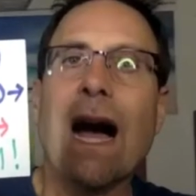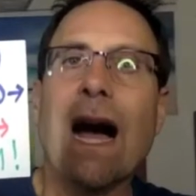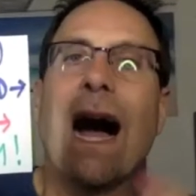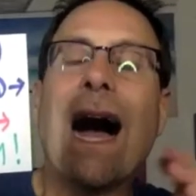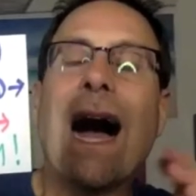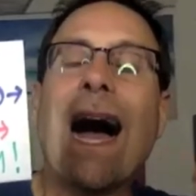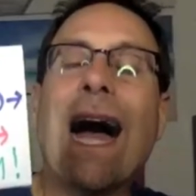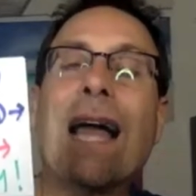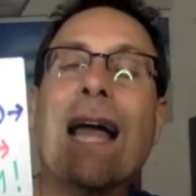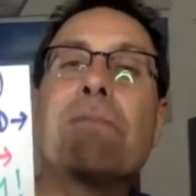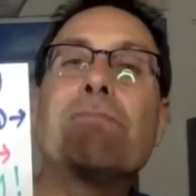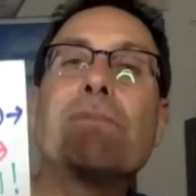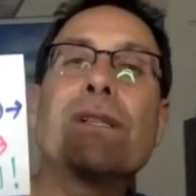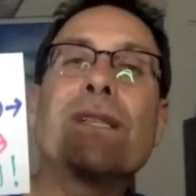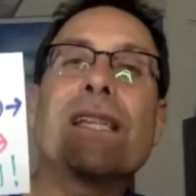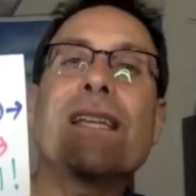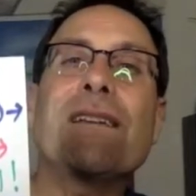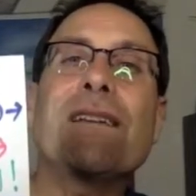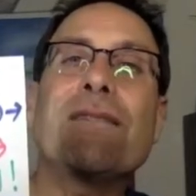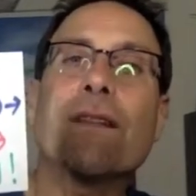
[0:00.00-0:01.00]
I
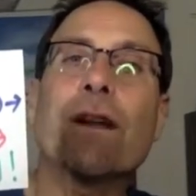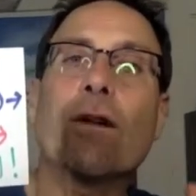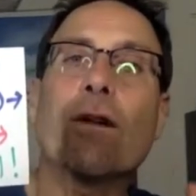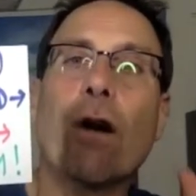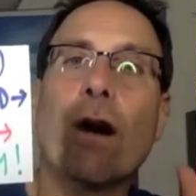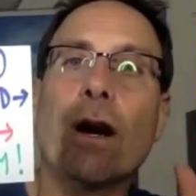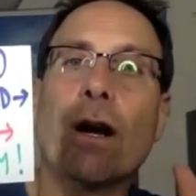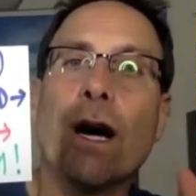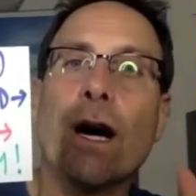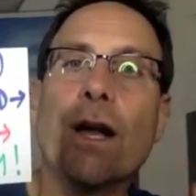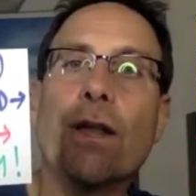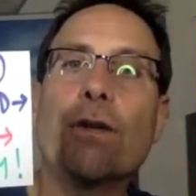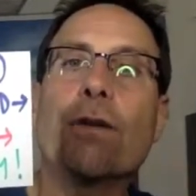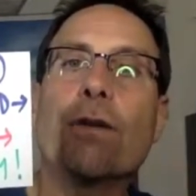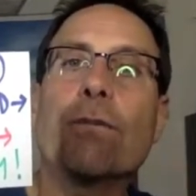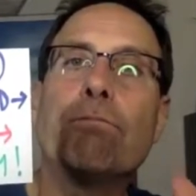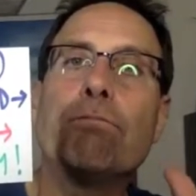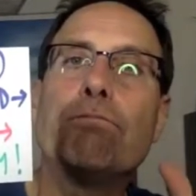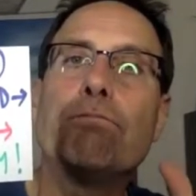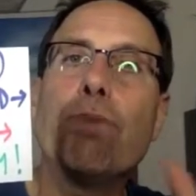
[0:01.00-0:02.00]
believe there are
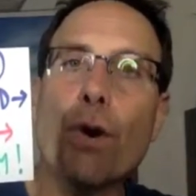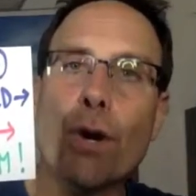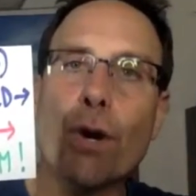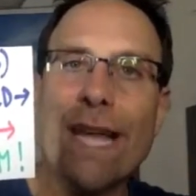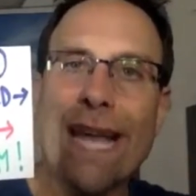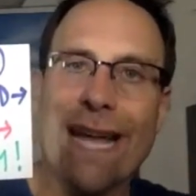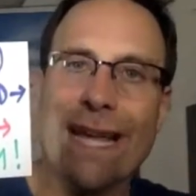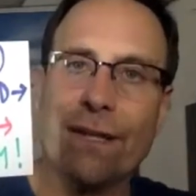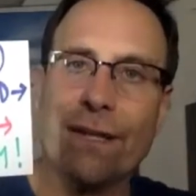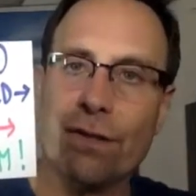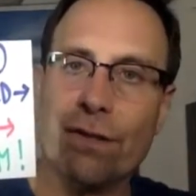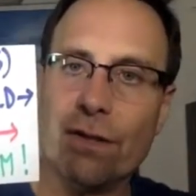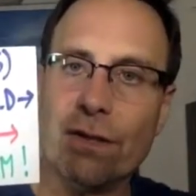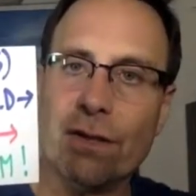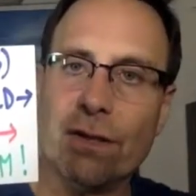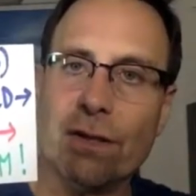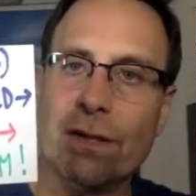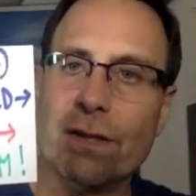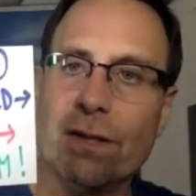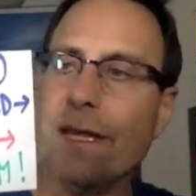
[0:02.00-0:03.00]
other
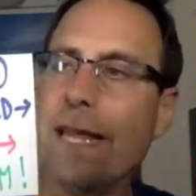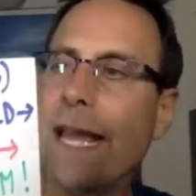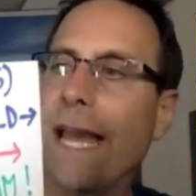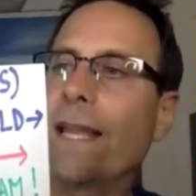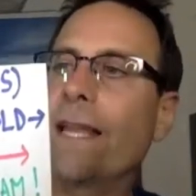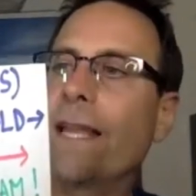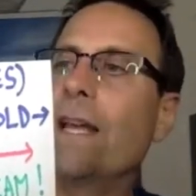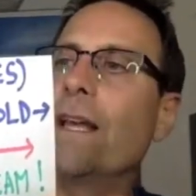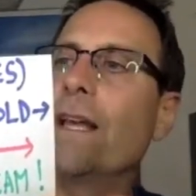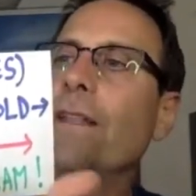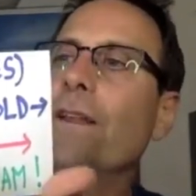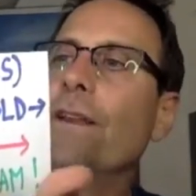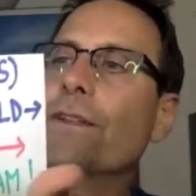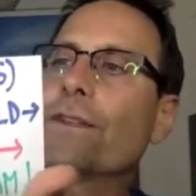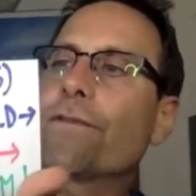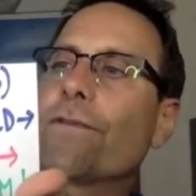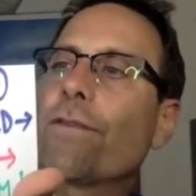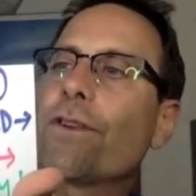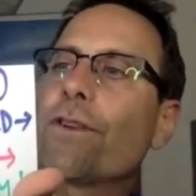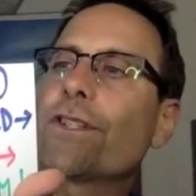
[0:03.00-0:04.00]
bookends to that. There's
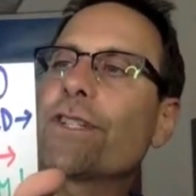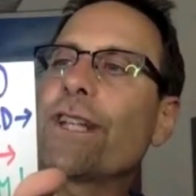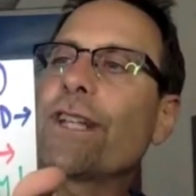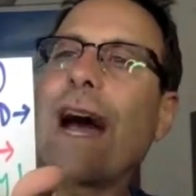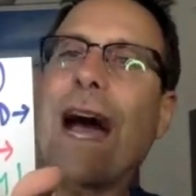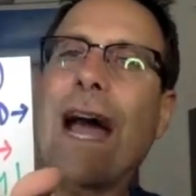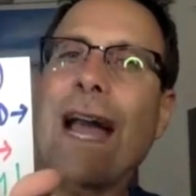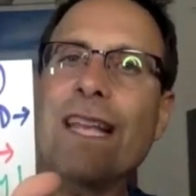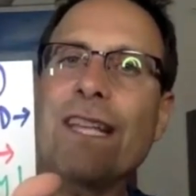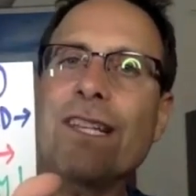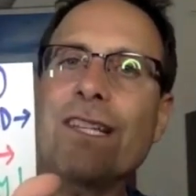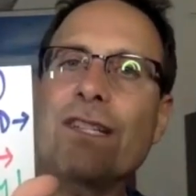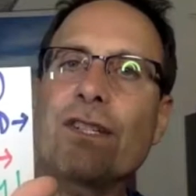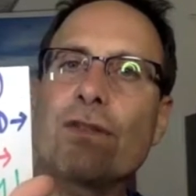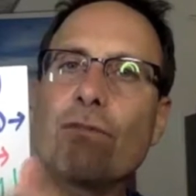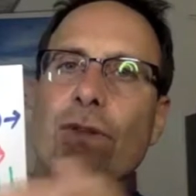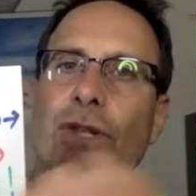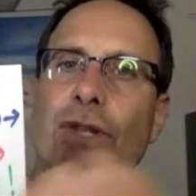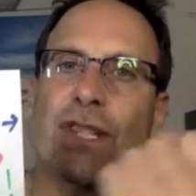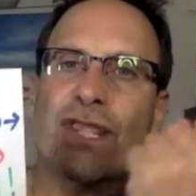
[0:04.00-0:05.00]
first ice,
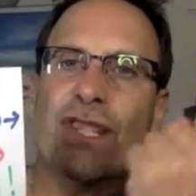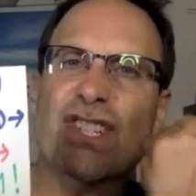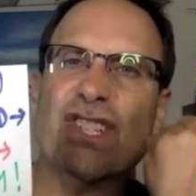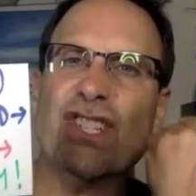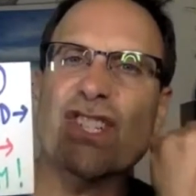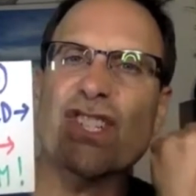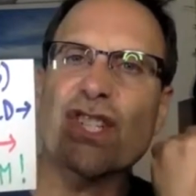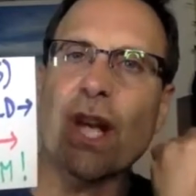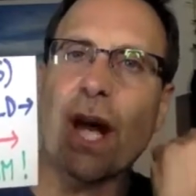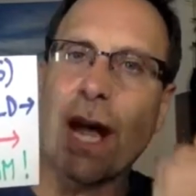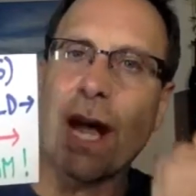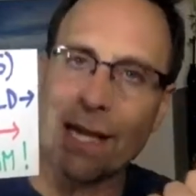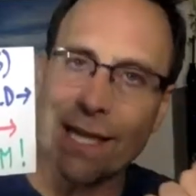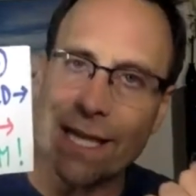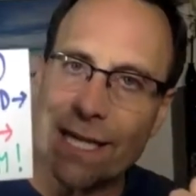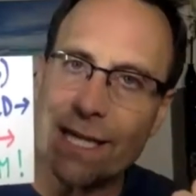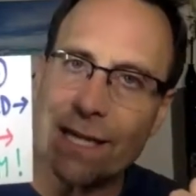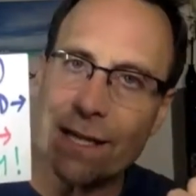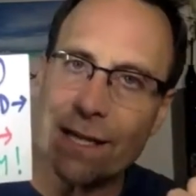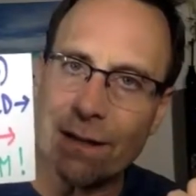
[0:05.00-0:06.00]
which is
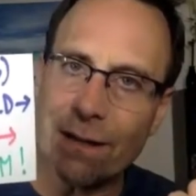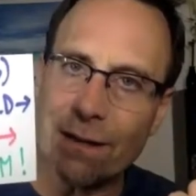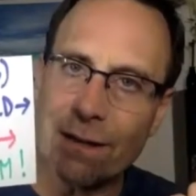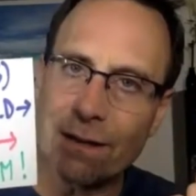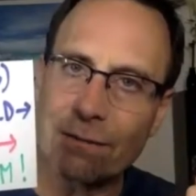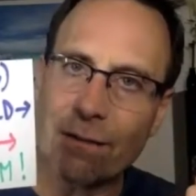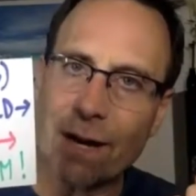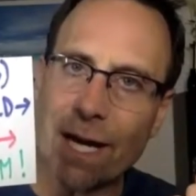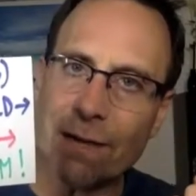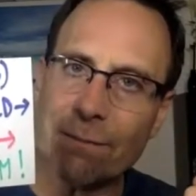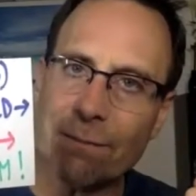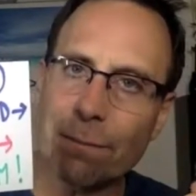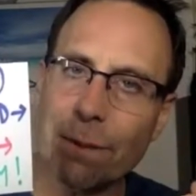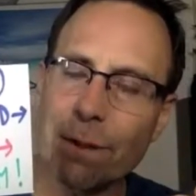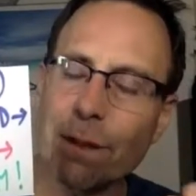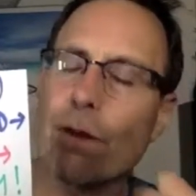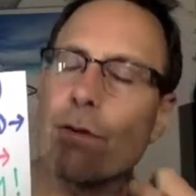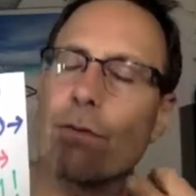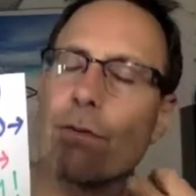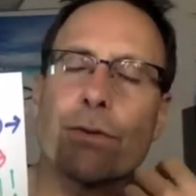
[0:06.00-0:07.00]
solid, right,
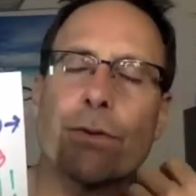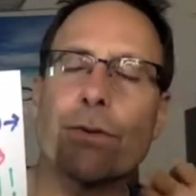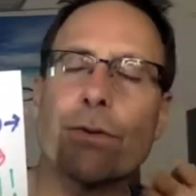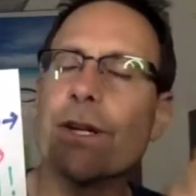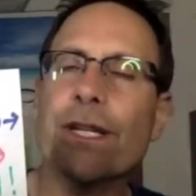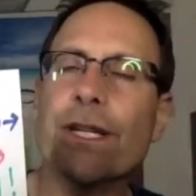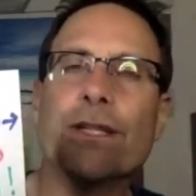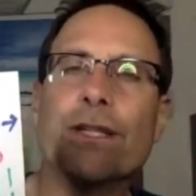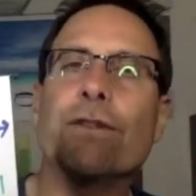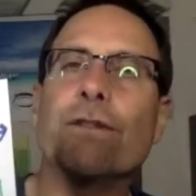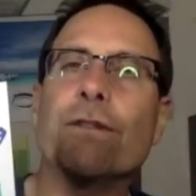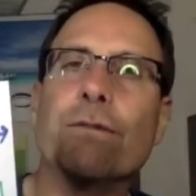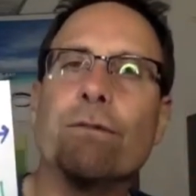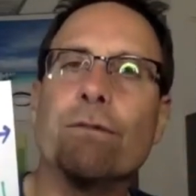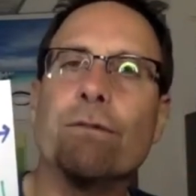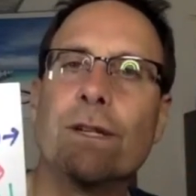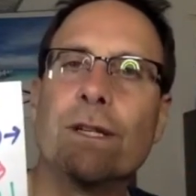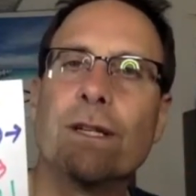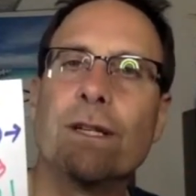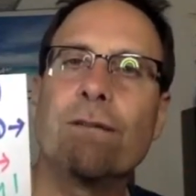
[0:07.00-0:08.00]
below 32
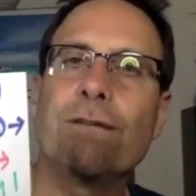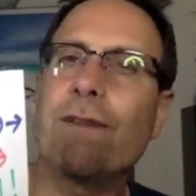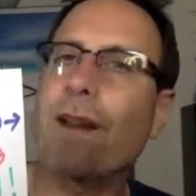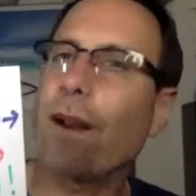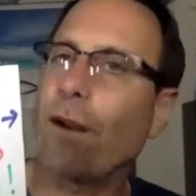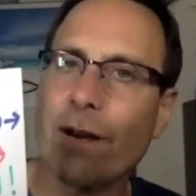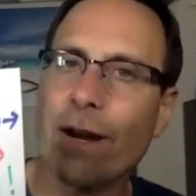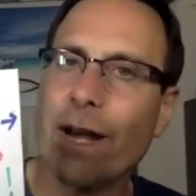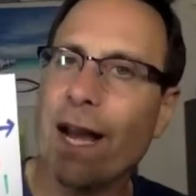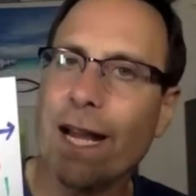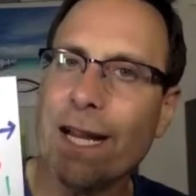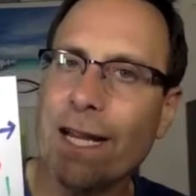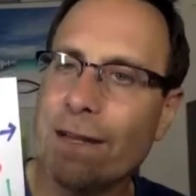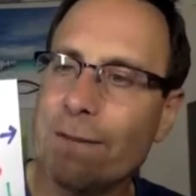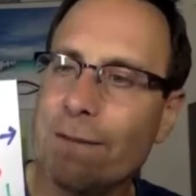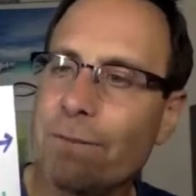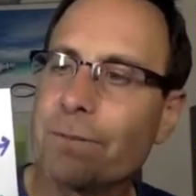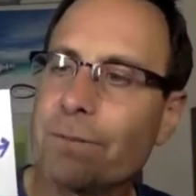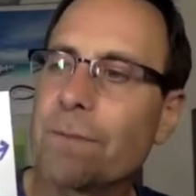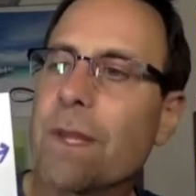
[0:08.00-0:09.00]
Fahrenheit.
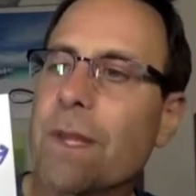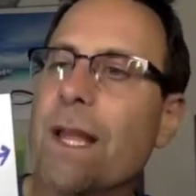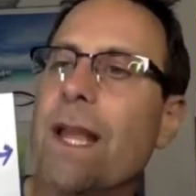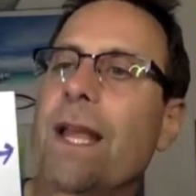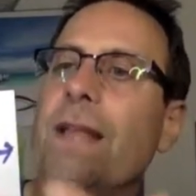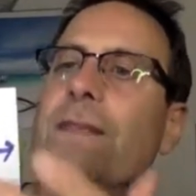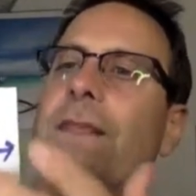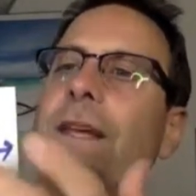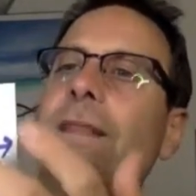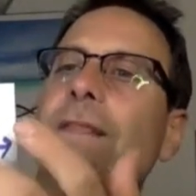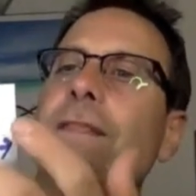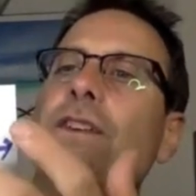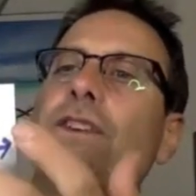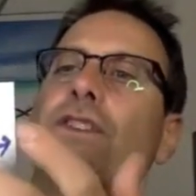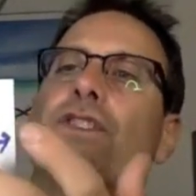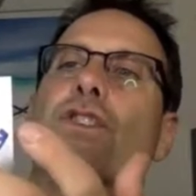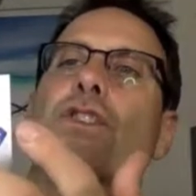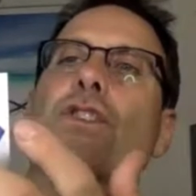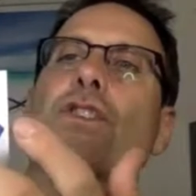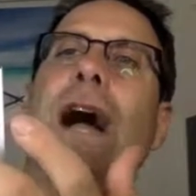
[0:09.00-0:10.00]
Then
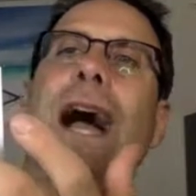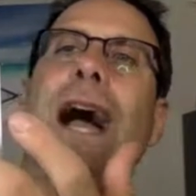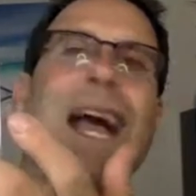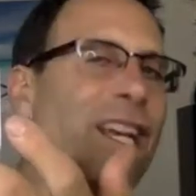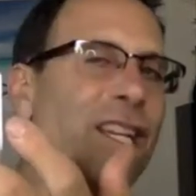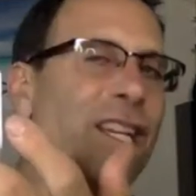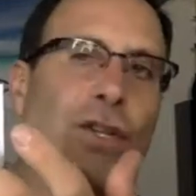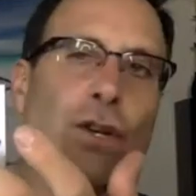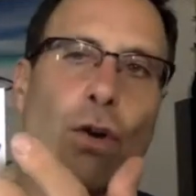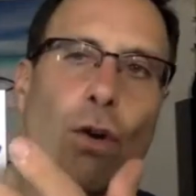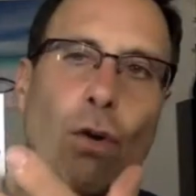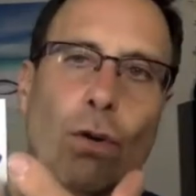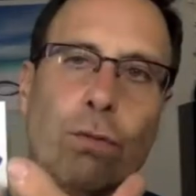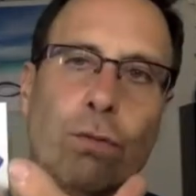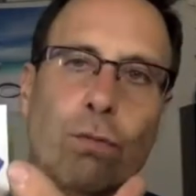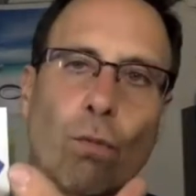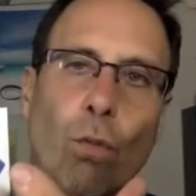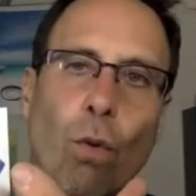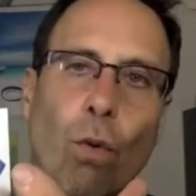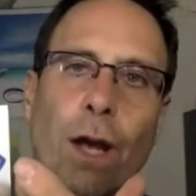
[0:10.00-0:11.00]
there's ice
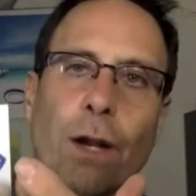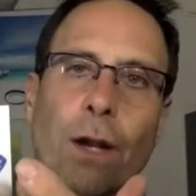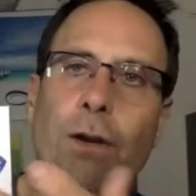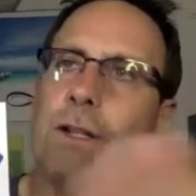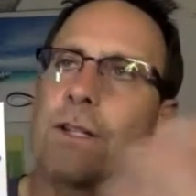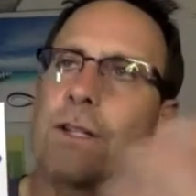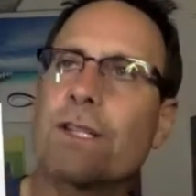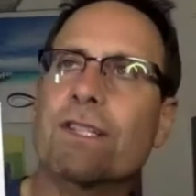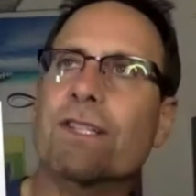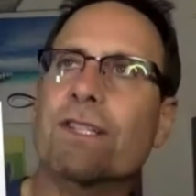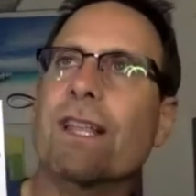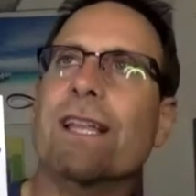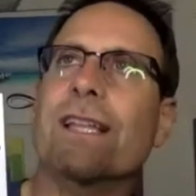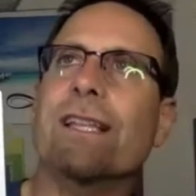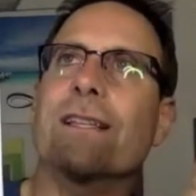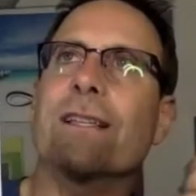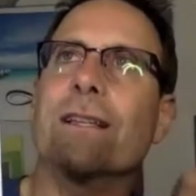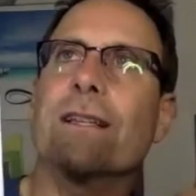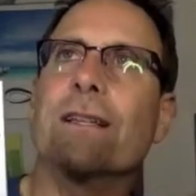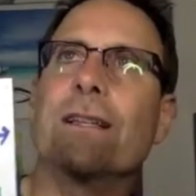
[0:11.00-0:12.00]
cold water, just like,
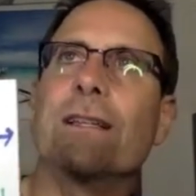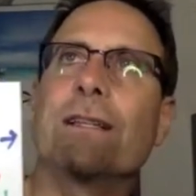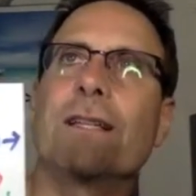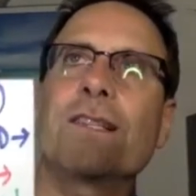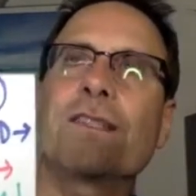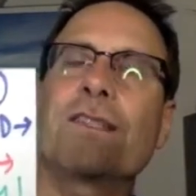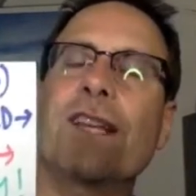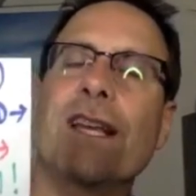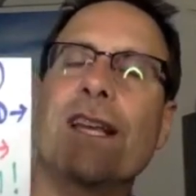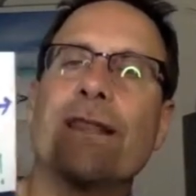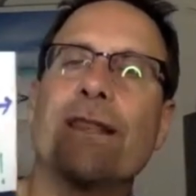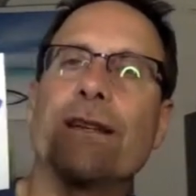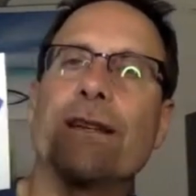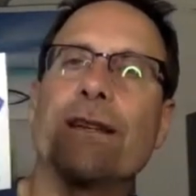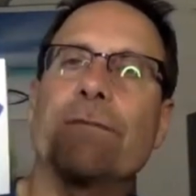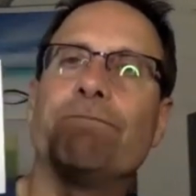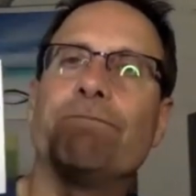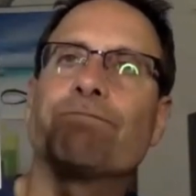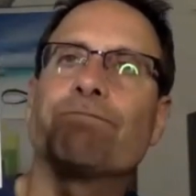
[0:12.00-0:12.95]
let's say, the